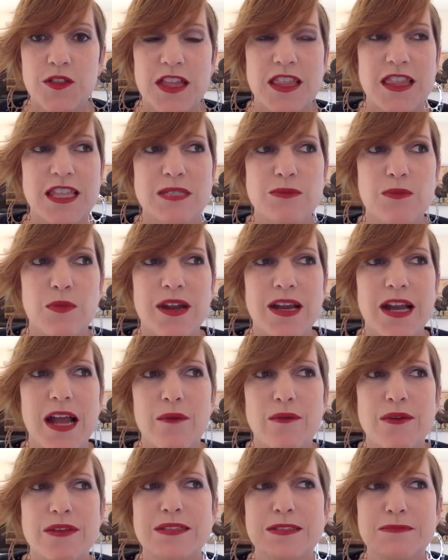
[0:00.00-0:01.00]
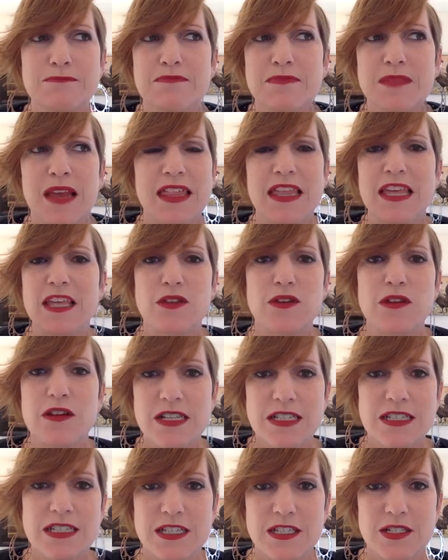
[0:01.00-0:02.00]
At this point, I was, I think,
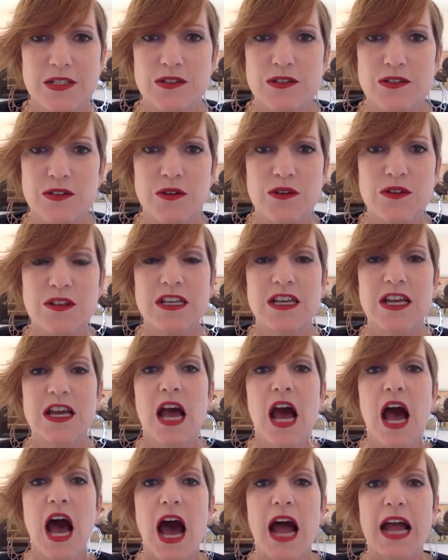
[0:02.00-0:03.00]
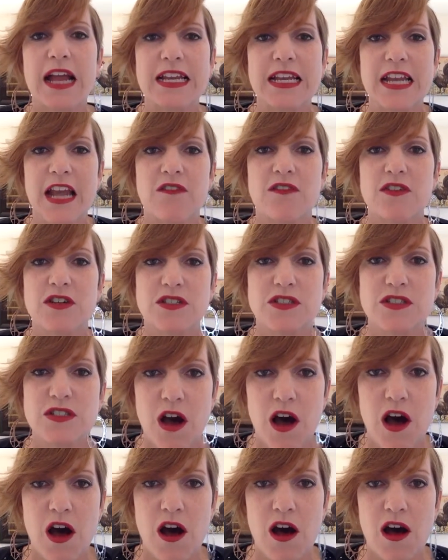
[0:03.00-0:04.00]
36 years old. I never
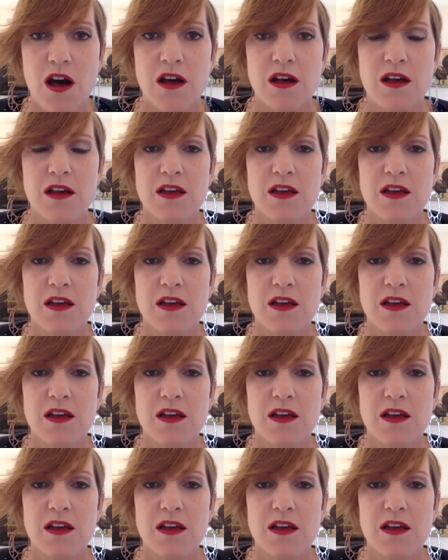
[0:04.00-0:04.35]
saw